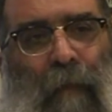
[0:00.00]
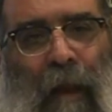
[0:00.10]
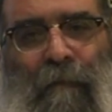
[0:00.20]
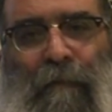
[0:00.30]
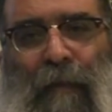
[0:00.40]

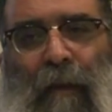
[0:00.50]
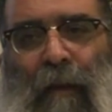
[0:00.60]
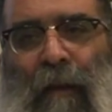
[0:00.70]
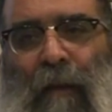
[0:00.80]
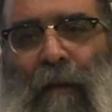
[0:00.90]
I'm
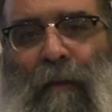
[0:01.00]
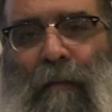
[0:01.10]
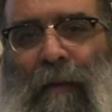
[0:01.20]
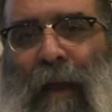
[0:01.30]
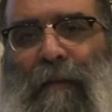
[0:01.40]
feeling
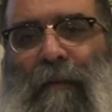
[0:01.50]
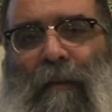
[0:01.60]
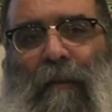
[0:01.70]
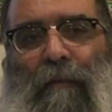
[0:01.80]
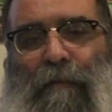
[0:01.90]

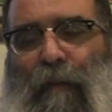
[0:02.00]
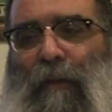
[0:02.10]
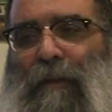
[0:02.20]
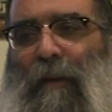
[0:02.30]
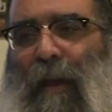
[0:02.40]
not
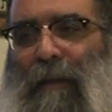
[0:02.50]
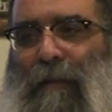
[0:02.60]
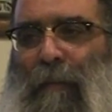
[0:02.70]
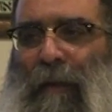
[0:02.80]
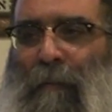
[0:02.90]
first
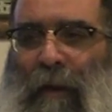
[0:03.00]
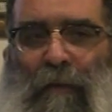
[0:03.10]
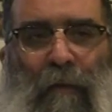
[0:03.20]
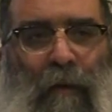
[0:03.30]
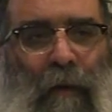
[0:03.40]
class about my
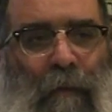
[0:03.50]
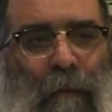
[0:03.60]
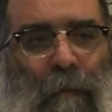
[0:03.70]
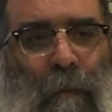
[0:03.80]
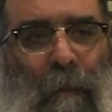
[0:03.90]
Torah.
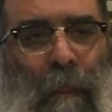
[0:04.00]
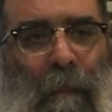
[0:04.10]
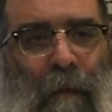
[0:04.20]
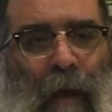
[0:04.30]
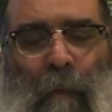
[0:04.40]

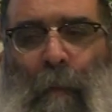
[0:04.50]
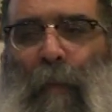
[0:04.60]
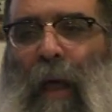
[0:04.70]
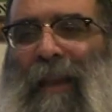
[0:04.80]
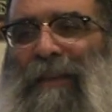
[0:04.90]
I'm
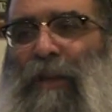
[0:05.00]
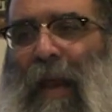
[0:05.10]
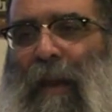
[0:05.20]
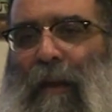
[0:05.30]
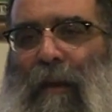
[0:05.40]

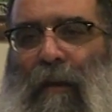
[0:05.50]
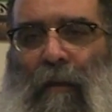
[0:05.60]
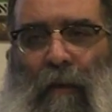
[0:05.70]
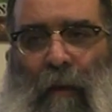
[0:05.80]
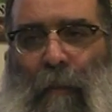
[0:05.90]
apologetic
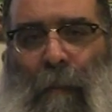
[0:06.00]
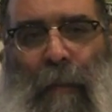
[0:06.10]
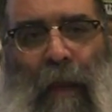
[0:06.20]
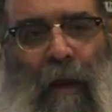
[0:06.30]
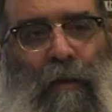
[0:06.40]
about
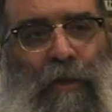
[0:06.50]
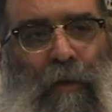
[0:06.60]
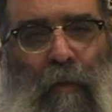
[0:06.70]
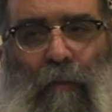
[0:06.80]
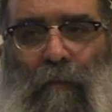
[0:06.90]
being a
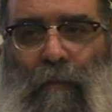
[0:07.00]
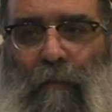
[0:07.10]
Jew.